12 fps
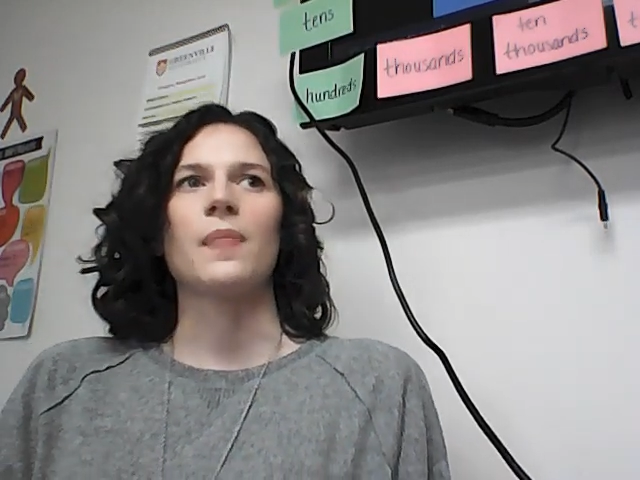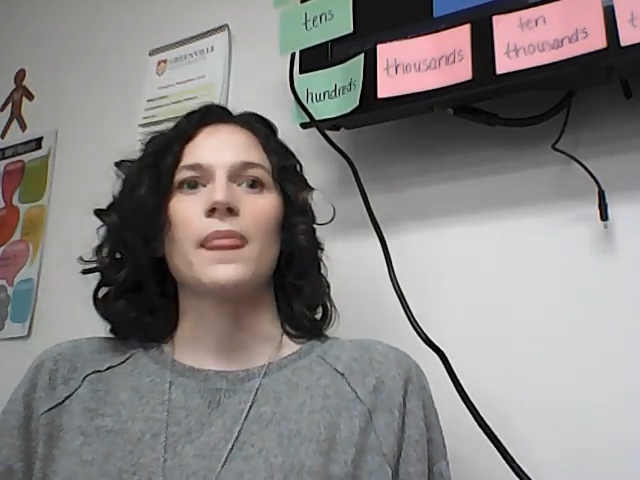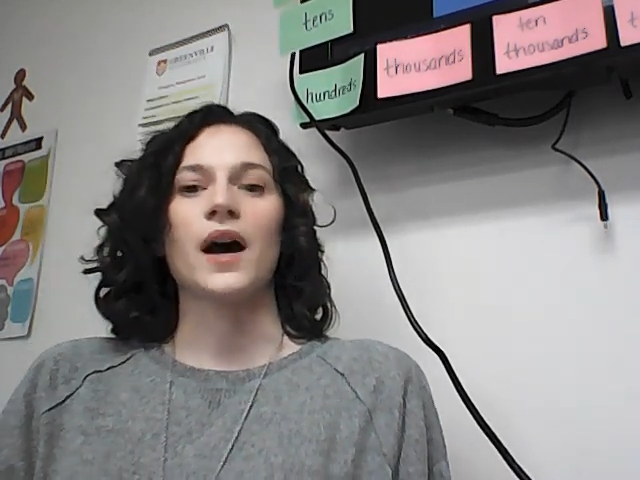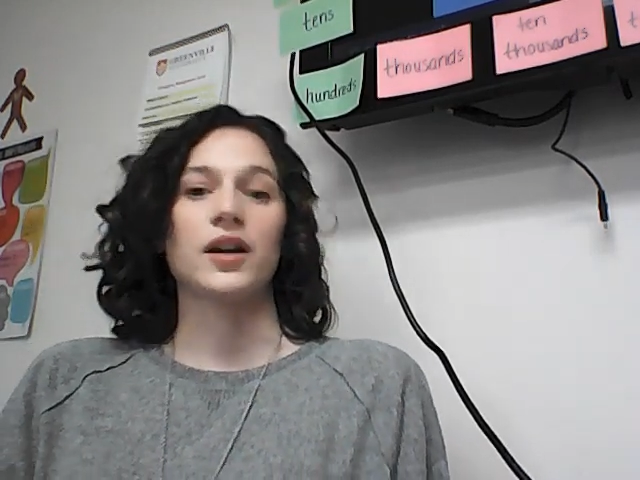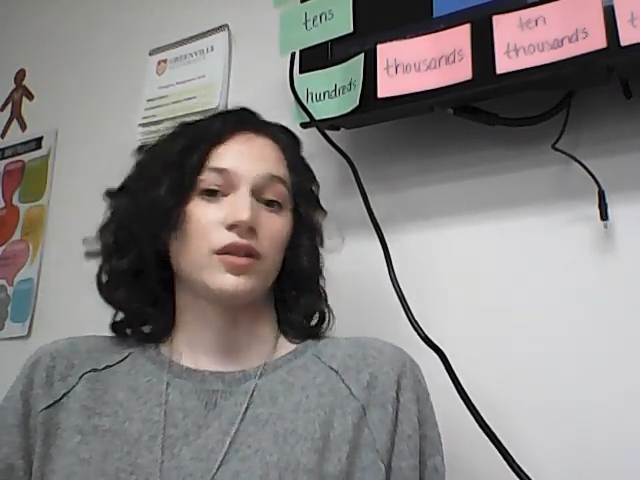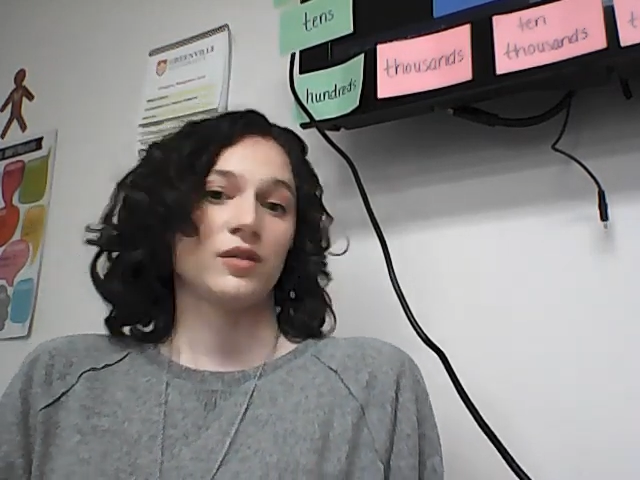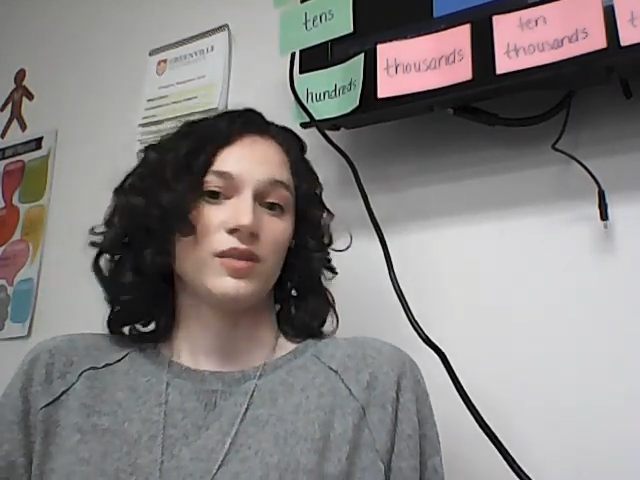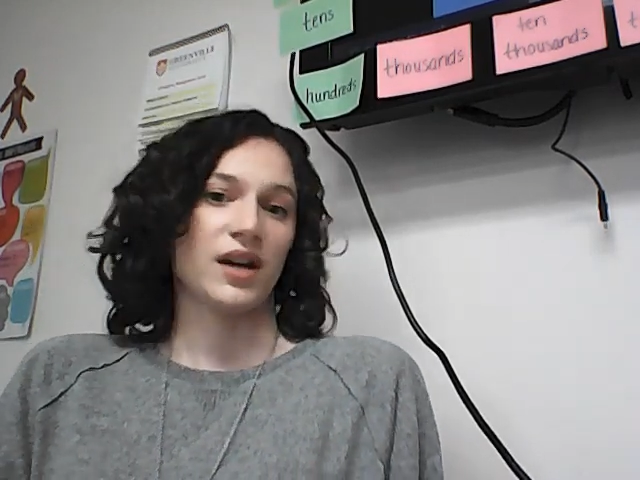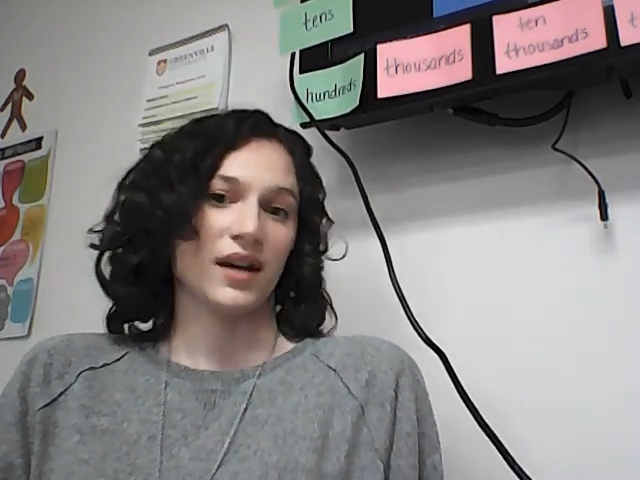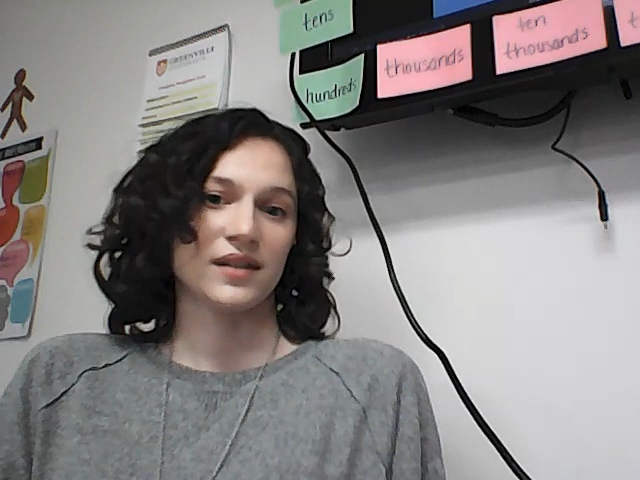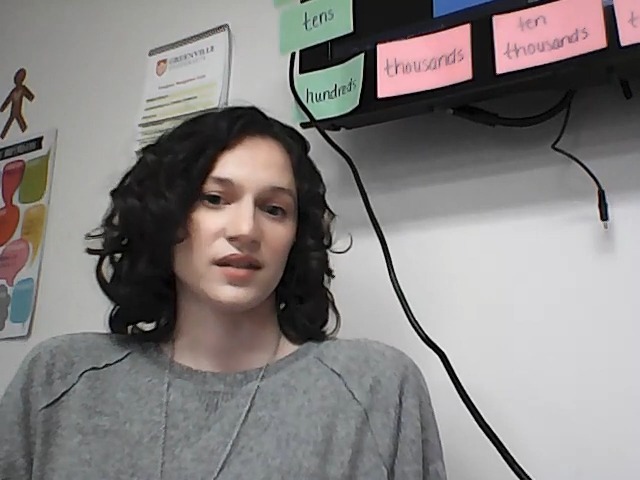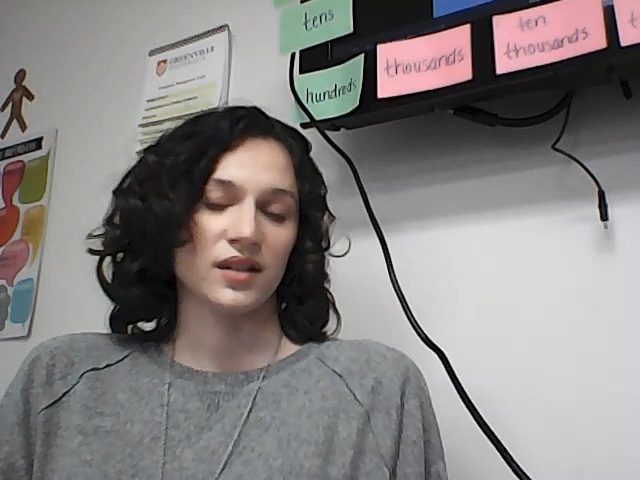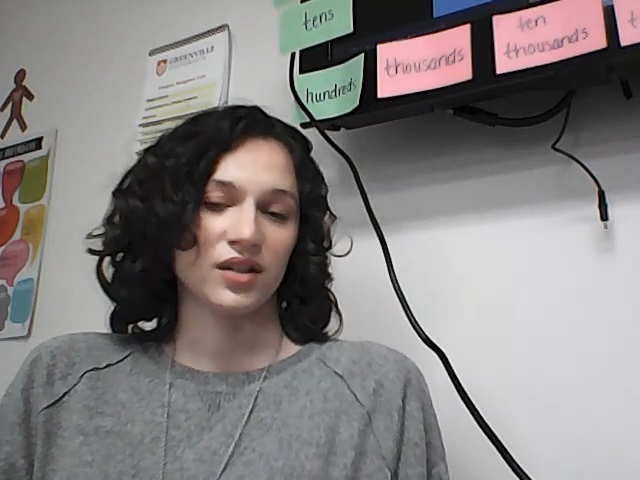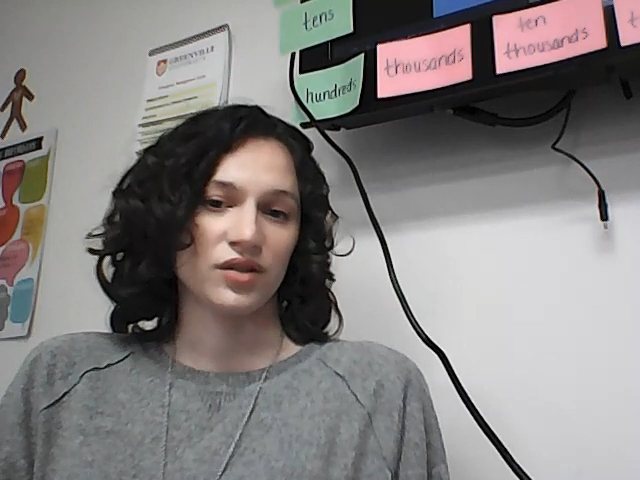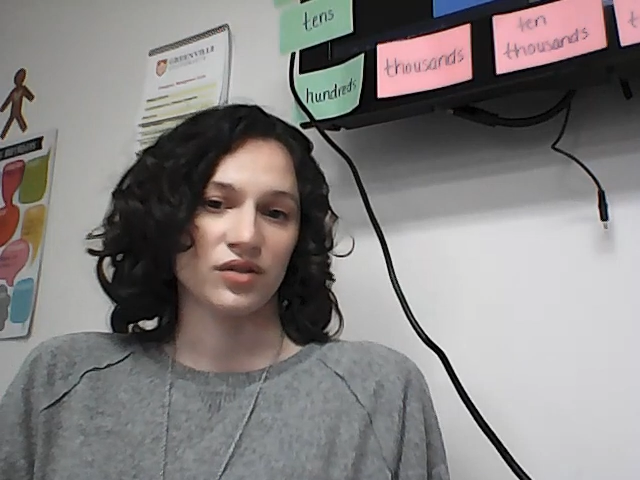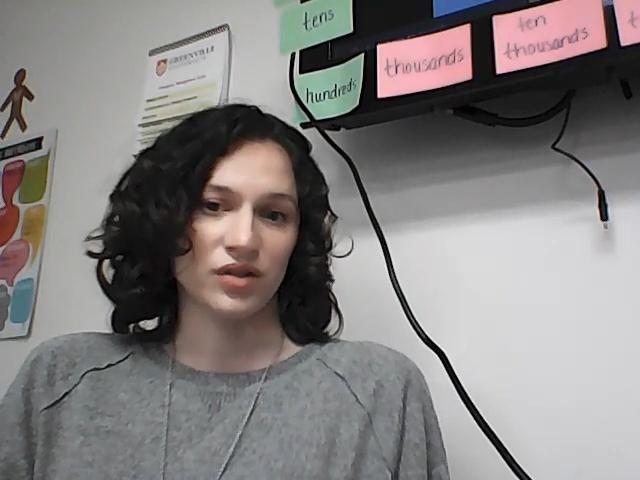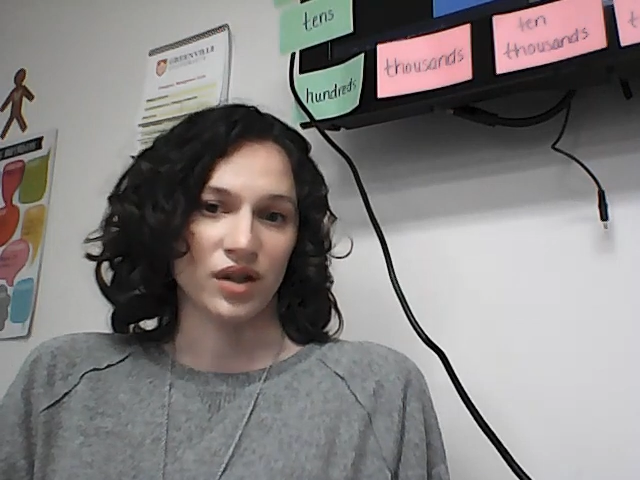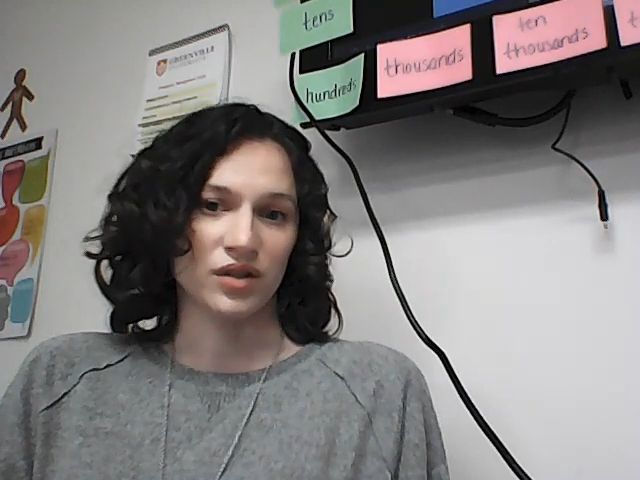I could be asking
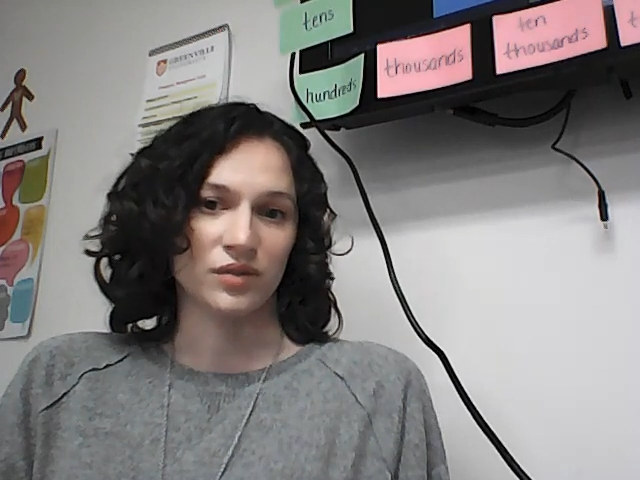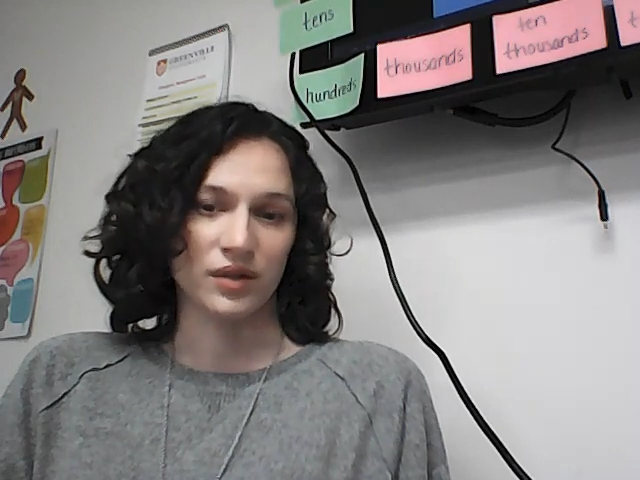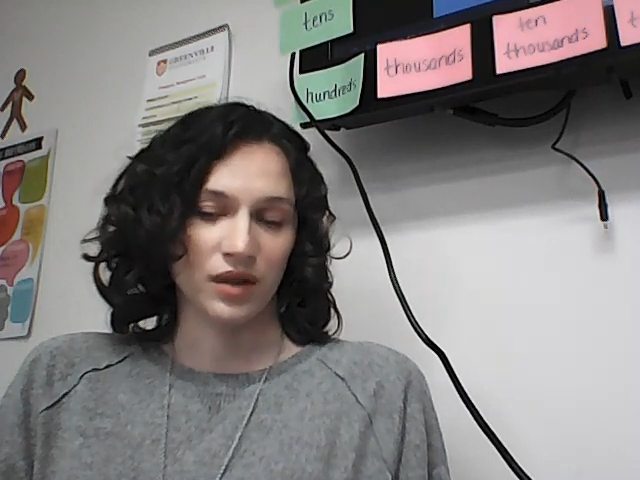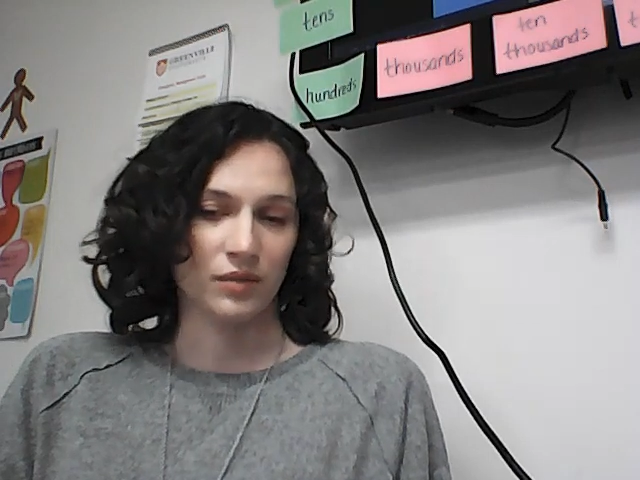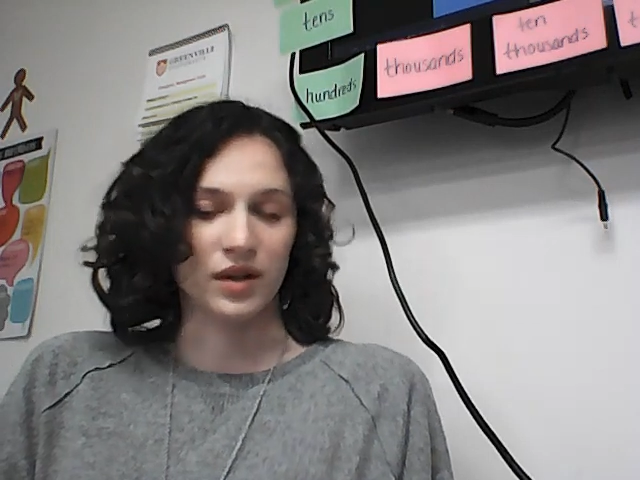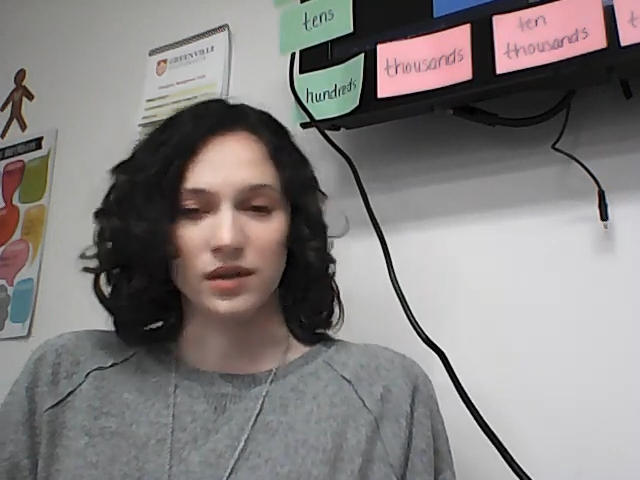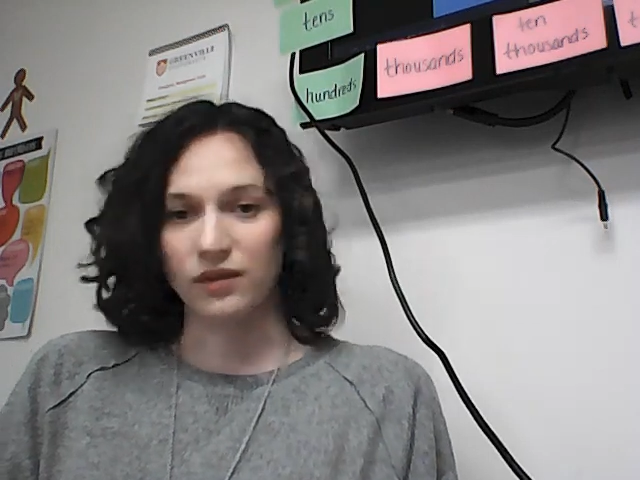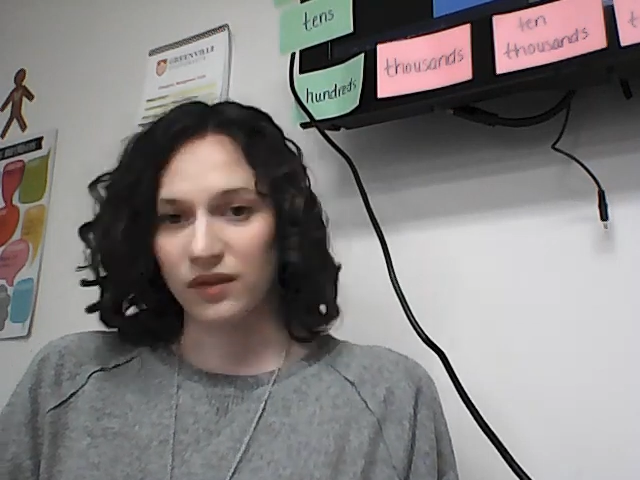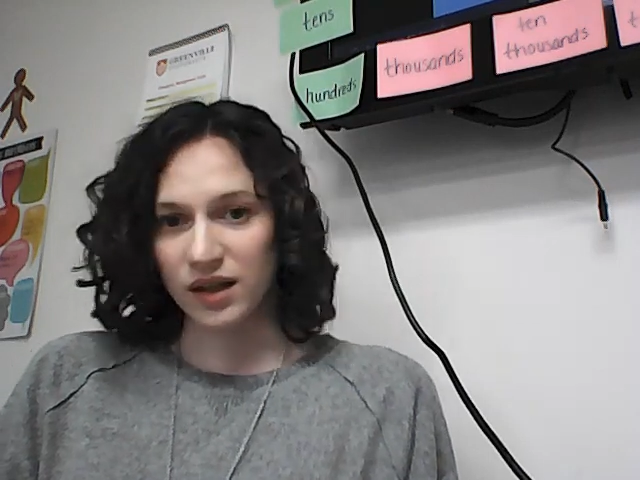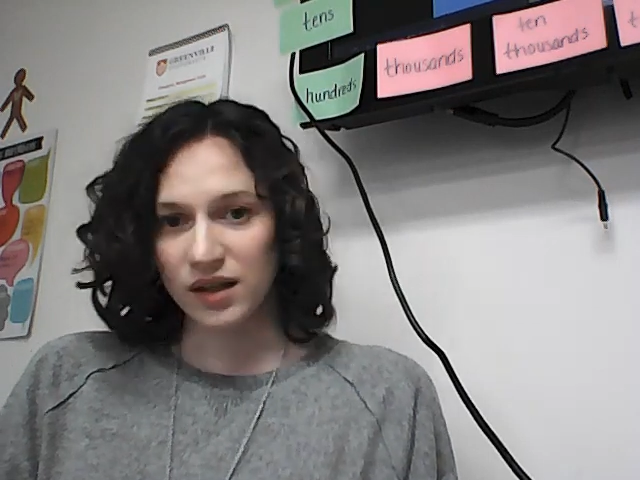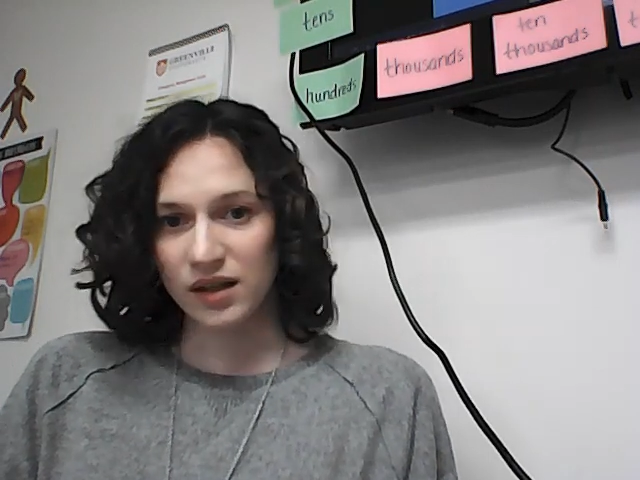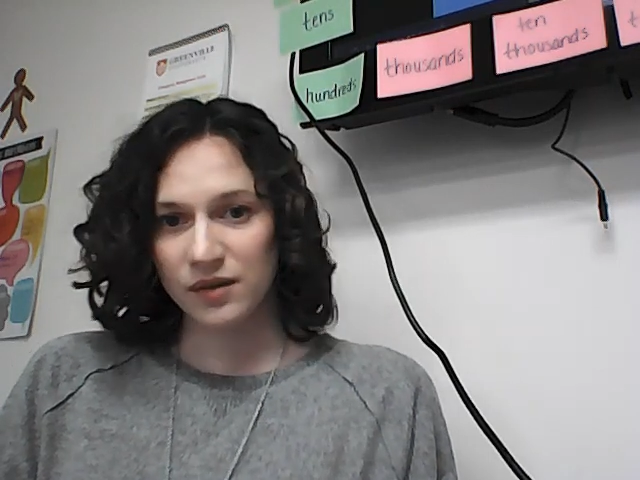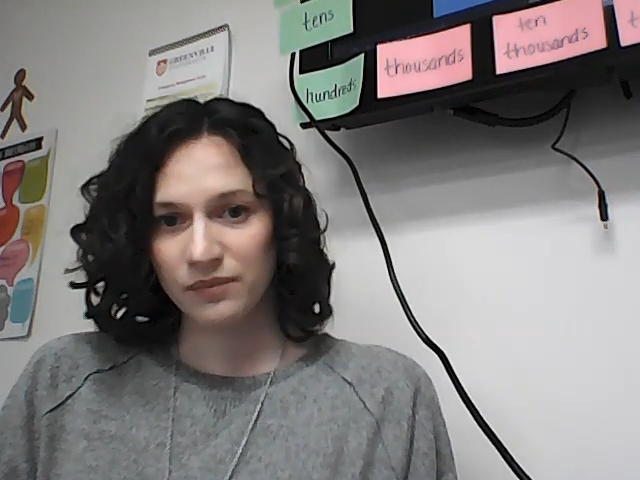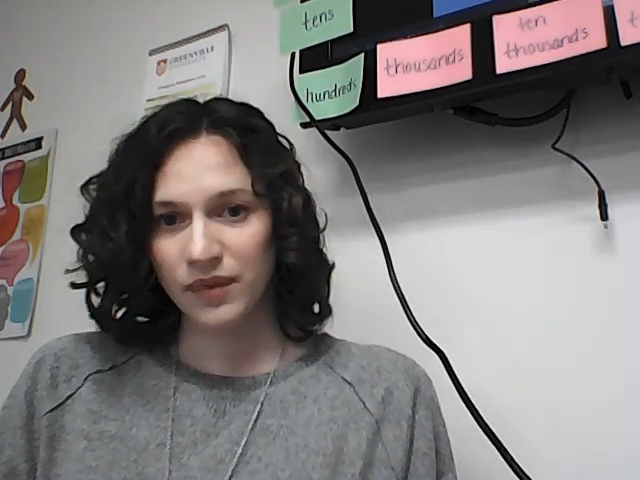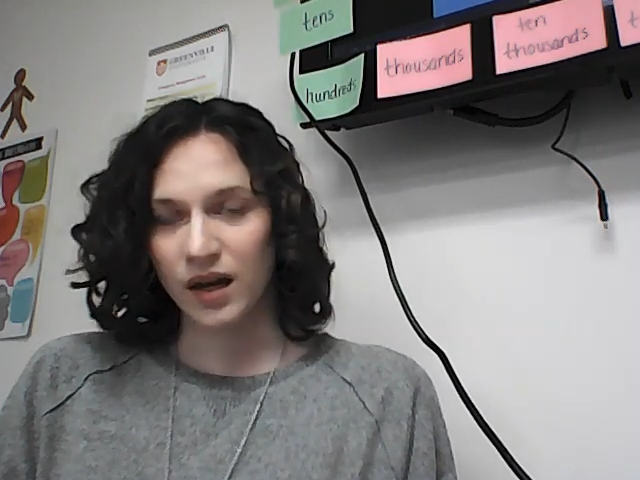genuinely what you think.